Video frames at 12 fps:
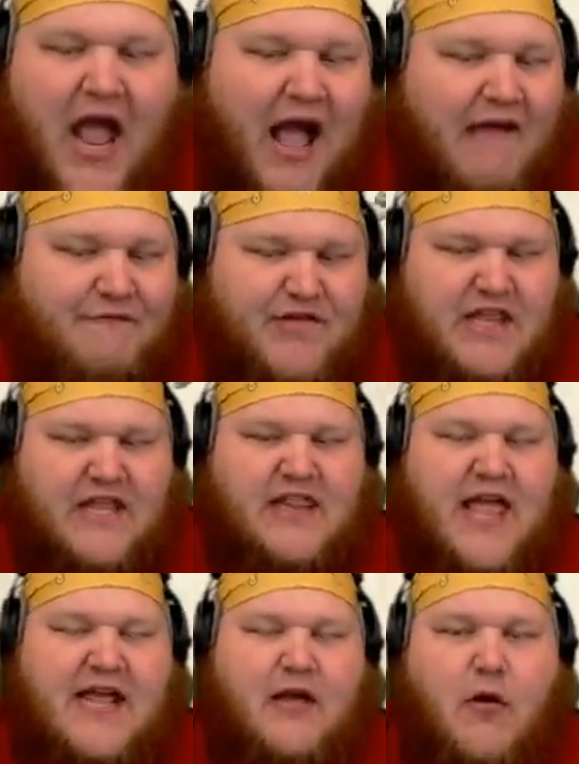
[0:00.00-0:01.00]
I'm feeling
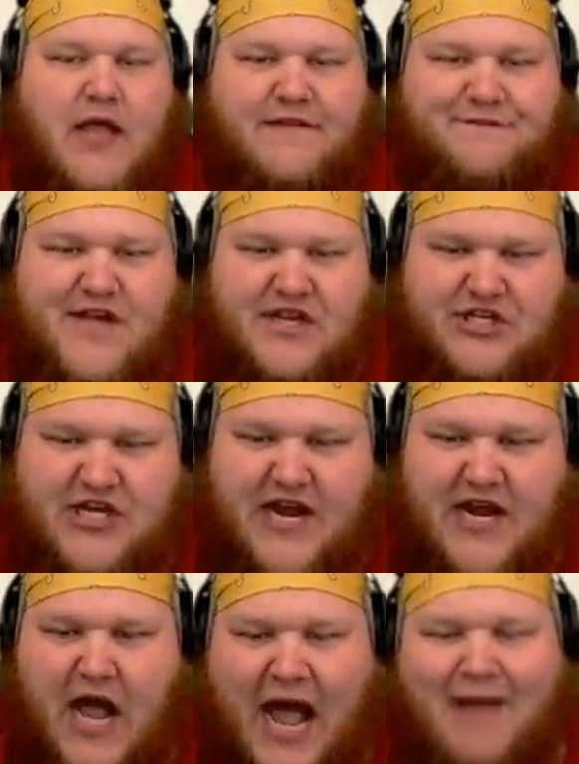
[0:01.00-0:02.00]
like going
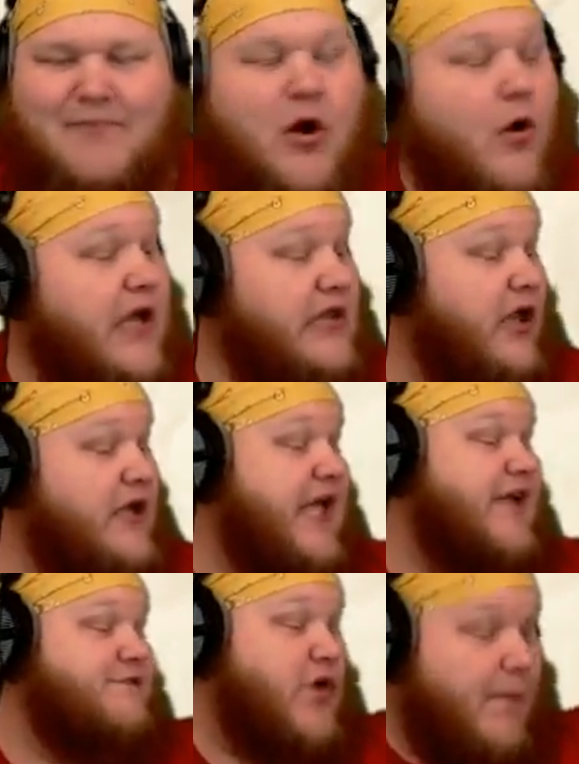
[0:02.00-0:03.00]
fishing. I'm going
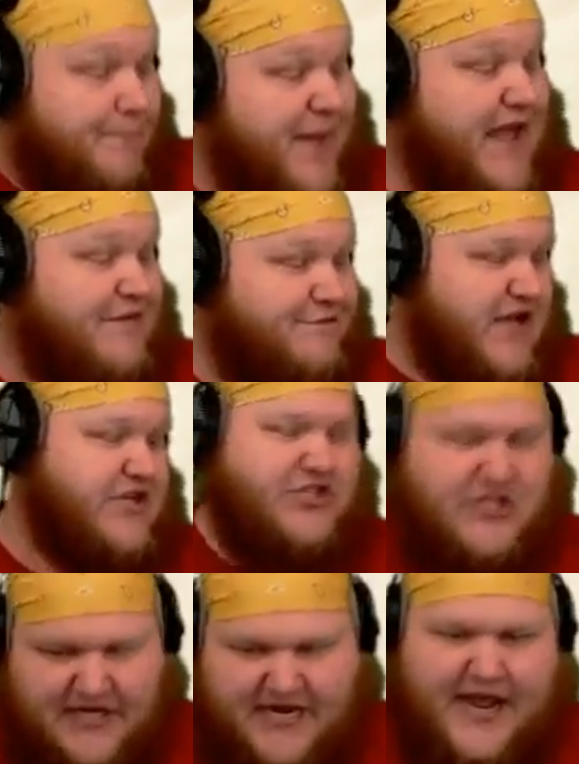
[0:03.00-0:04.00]
looking for a big
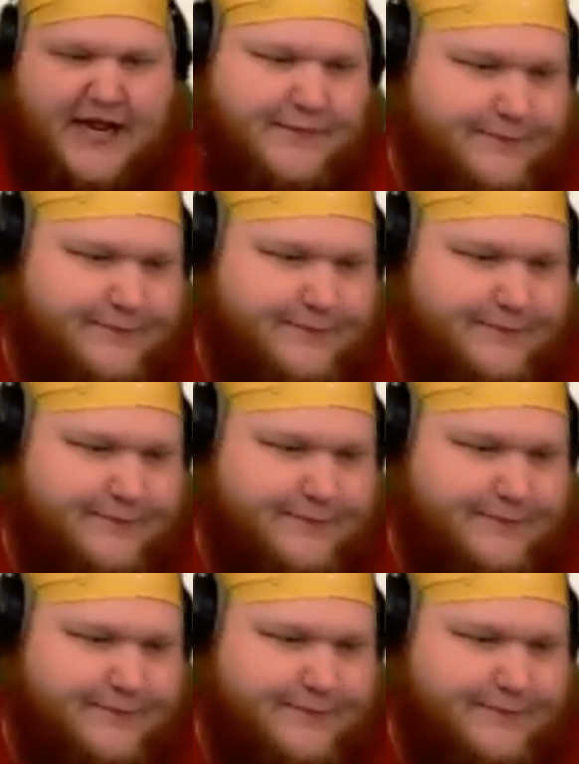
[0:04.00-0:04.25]
fish today.